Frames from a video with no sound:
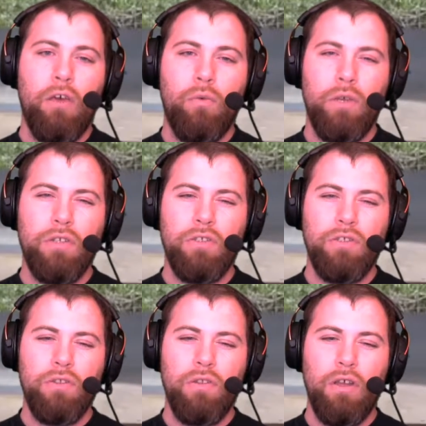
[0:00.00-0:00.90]

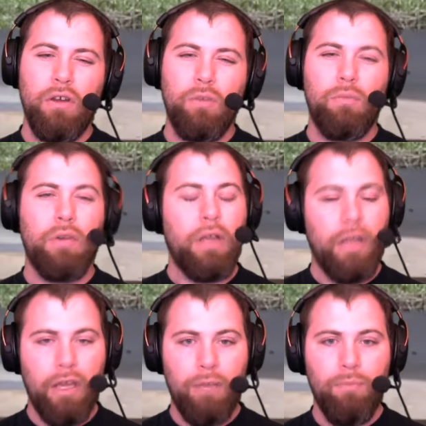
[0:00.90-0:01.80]
which their
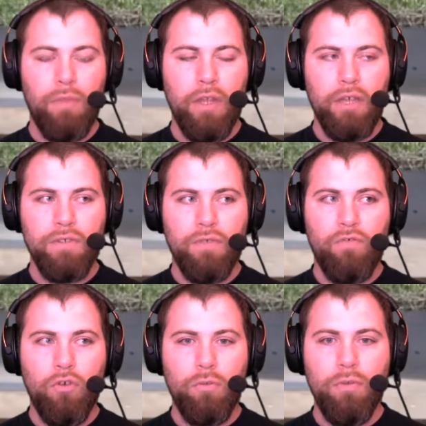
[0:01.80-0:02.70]
play is a
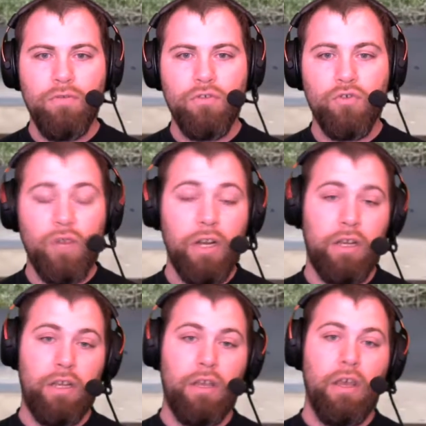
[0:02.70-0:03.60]
form of
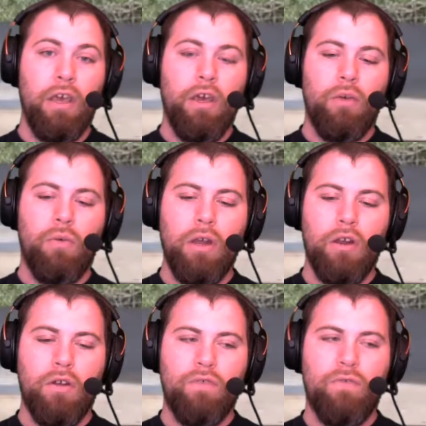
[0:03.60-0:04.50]
training,
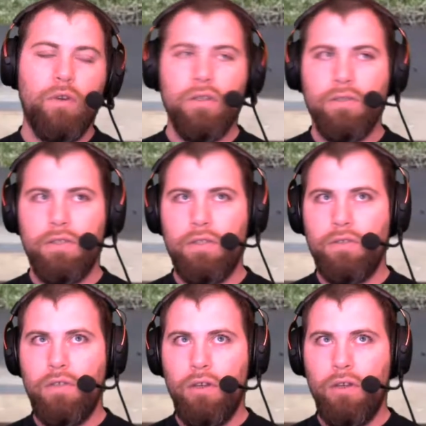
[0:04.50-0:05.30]
where, for instance,